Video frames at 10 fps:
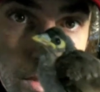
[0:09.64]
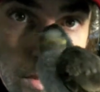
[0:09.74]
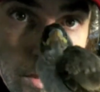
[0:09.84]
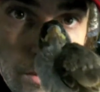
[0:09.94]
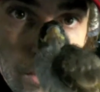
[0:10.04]

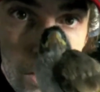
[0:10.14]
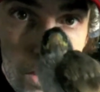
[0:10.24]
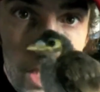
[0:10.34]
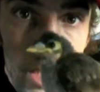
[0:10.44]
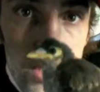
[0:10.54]
who'd
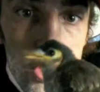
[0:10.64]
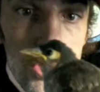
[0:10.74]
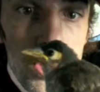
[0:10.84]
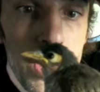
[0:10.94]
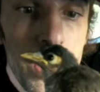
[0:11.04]
fallen out of the
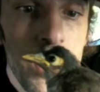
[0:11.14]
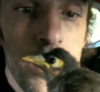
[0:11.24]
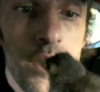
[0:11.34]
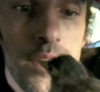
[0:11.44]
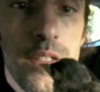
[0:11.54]
tree,
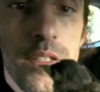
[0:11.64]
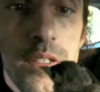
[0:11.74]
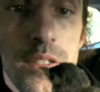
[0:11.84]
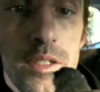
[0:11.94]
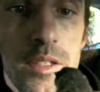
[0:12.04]

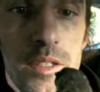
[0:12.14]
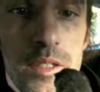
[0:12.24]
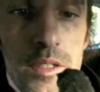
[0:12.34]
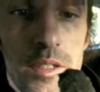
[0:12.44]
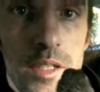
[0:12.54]

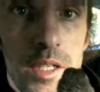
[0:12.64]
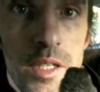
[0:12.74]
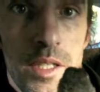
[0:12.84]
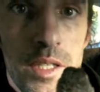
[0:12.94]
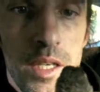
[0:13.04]

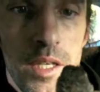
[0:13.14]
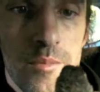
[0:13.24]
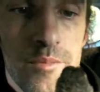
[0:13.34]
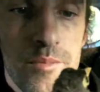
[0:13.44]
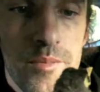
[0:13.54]
and
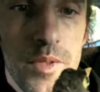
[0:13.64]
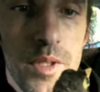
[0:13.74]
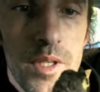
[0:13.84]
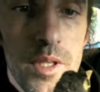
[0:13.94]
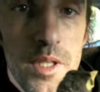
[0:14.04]

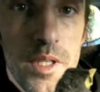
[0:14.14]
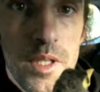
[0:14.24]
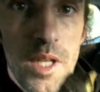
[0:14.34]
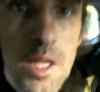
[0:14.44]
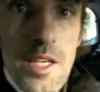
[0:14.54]

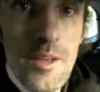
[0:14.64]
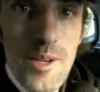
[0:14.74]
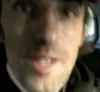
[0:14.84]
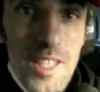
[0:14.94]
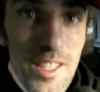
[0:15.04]
lucky I
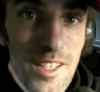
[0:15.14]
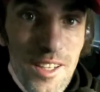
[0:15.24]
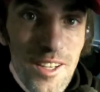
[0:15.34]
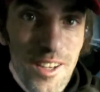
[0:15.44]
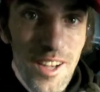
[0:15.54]
work in
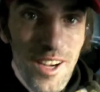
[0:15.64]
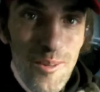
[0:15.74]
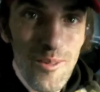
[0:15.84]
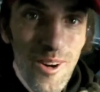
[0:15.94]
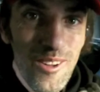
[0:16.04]
a
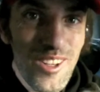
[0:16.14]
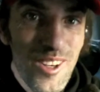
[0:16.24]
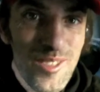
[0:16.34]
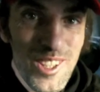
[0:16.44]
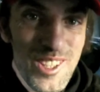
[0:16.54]
wildlife
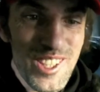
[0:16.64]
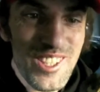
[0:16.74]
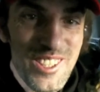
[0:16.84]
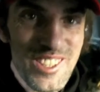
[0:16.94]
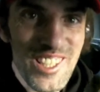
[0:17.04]

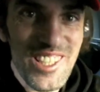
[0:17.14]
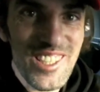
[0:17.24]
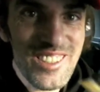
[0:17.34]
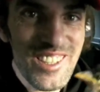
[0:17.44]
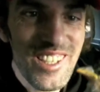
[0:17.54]
rescue centre,
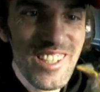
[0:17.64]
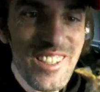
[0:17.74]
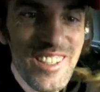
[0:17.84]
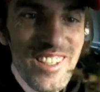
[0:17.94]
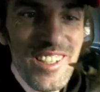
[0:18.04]
so
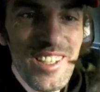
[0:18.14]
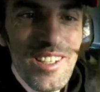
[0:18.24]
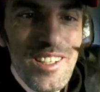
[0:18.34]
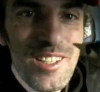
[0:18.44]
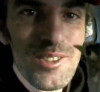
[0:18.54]

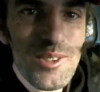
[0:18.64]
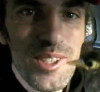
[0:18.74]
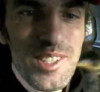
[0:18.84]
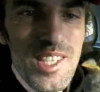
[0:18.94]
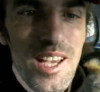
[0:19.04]
that's where
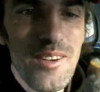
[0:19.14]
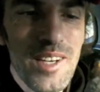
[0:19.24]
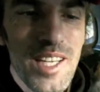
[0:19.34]
he's going